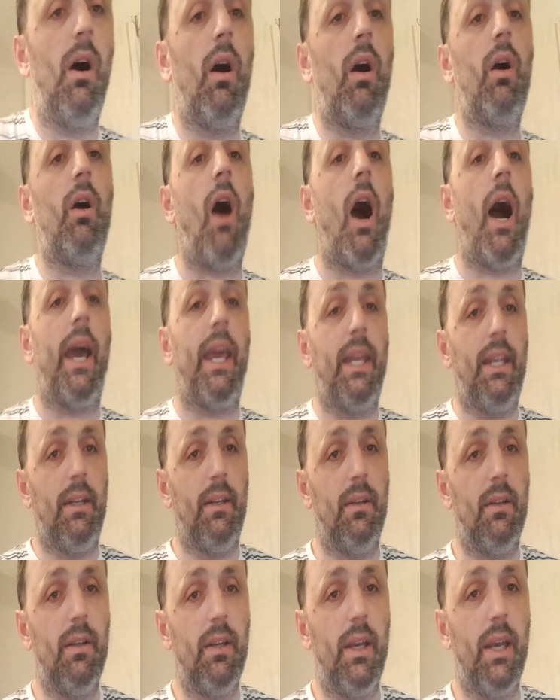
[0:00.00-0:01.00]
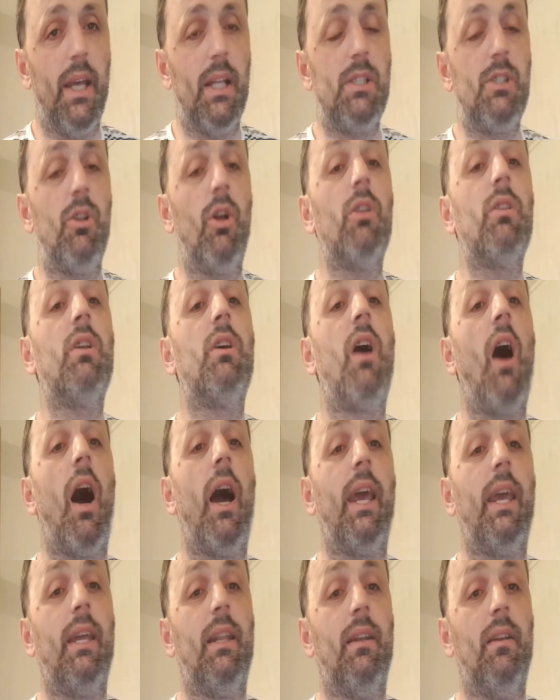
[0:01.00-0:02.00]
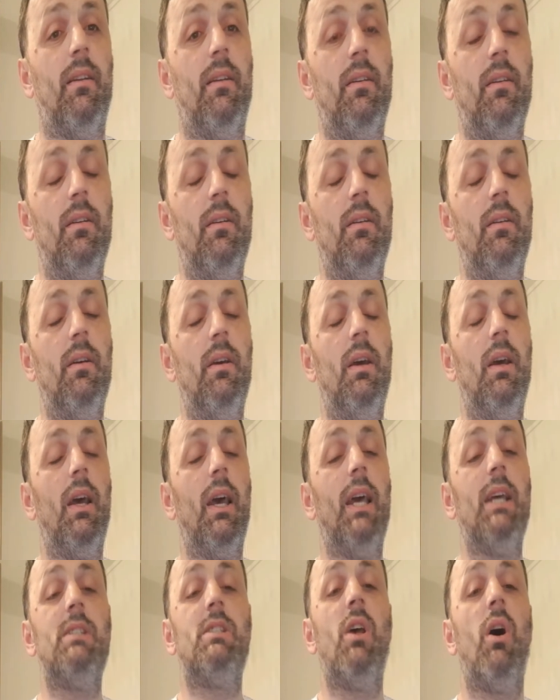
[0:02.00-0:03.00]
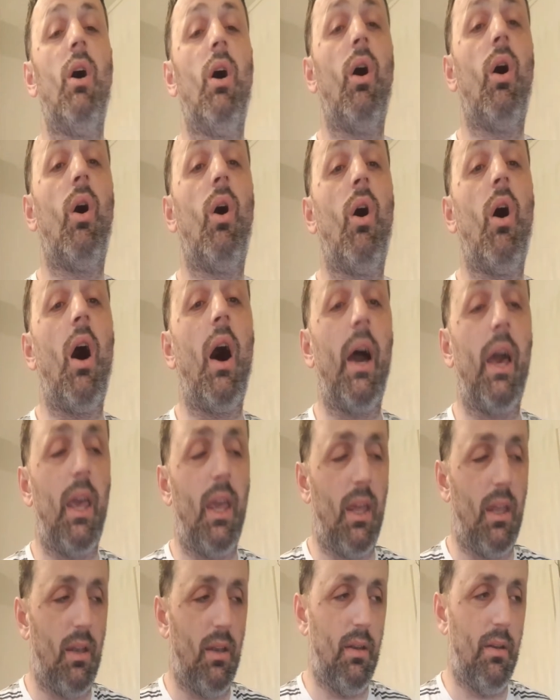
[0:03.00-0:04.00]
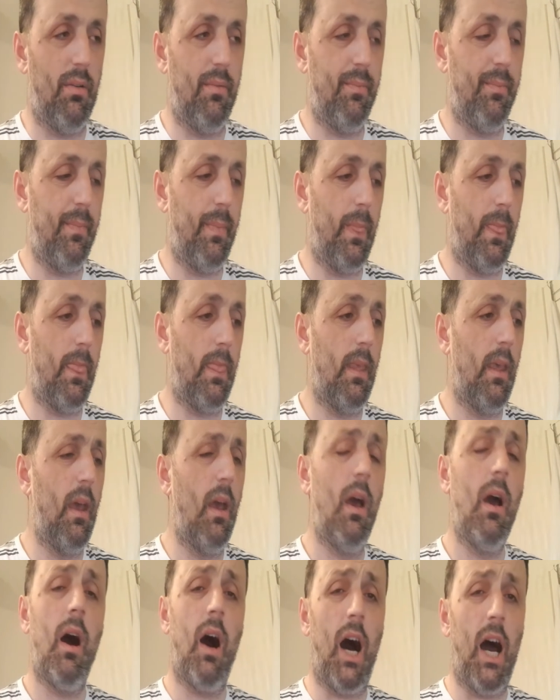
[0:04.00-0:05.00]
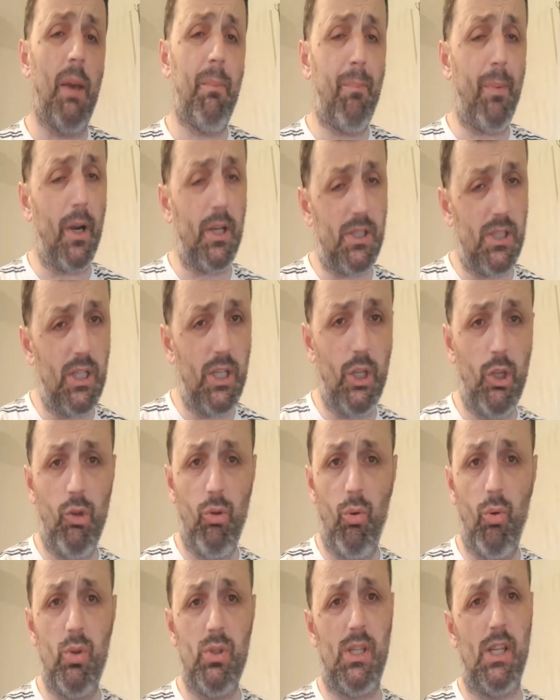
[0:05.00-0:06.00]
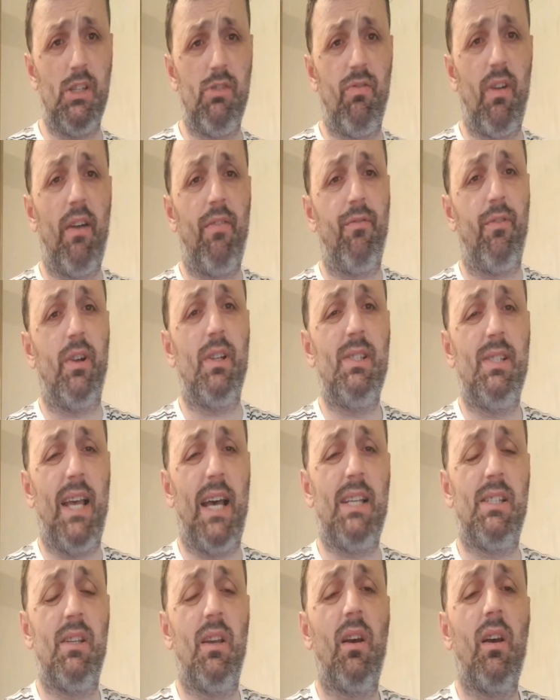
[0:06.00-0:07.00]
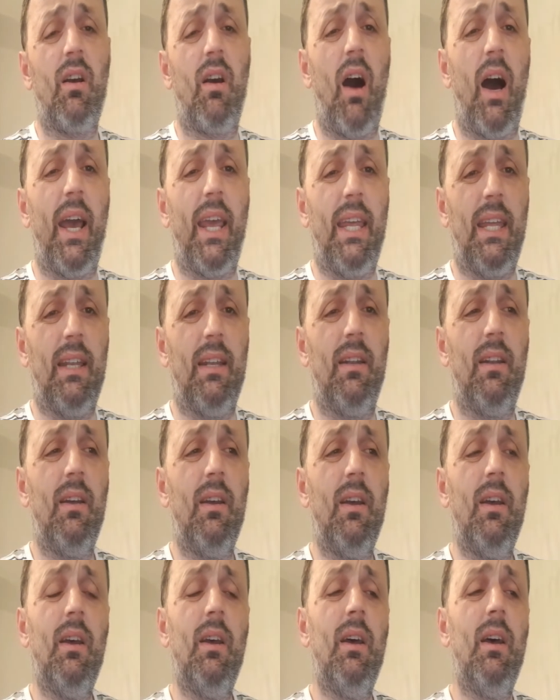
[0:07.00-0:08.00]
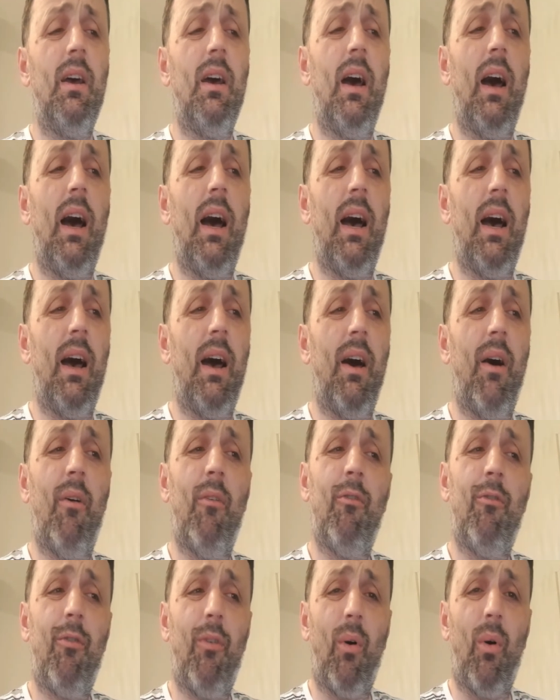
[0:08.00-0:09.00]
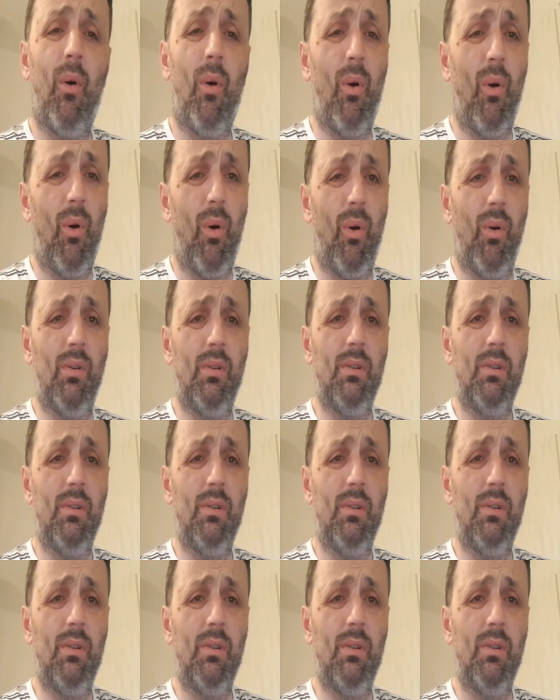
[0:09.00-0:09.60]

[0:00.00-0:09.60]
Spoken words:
gain. It's not gain, it's ghain. I personally use this reference as gain for